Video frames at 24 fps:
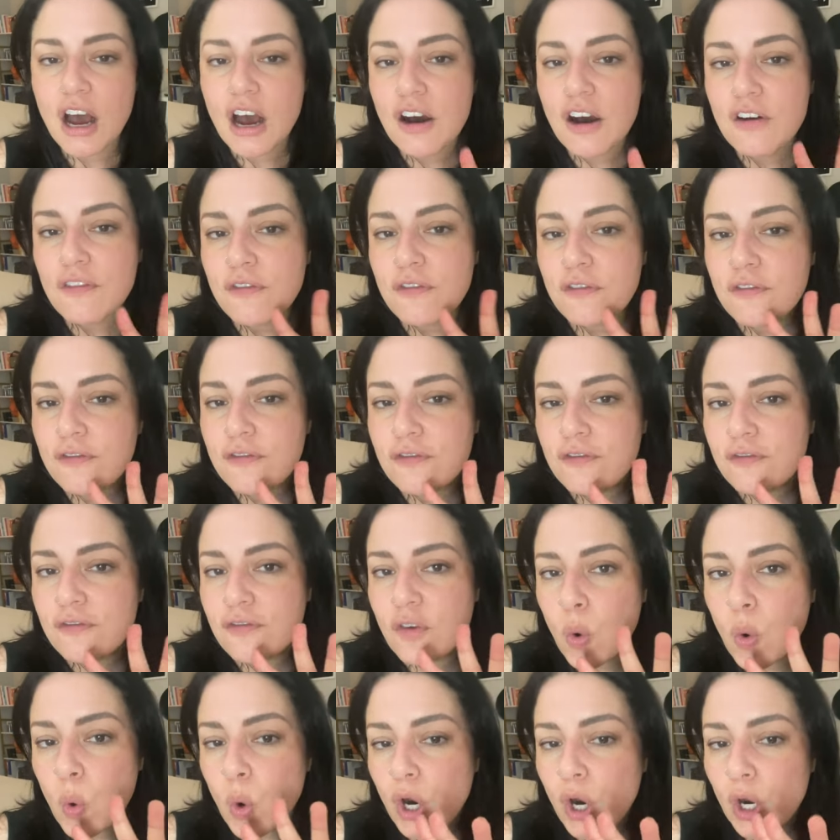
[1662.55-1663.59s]

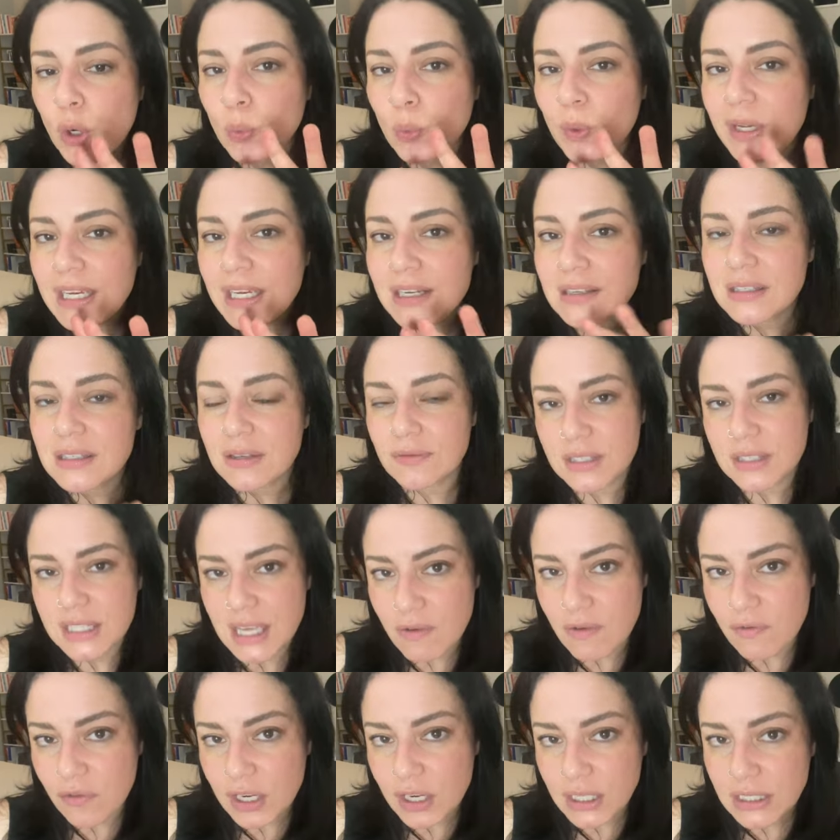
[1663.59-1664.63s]
four weeks of
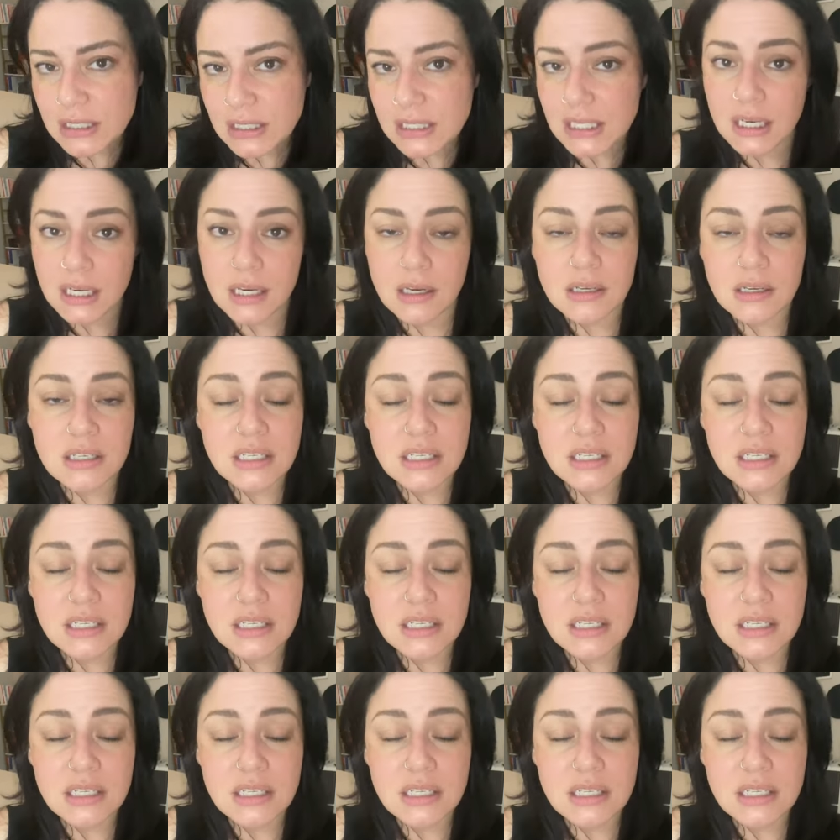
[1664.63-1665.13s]
severance and it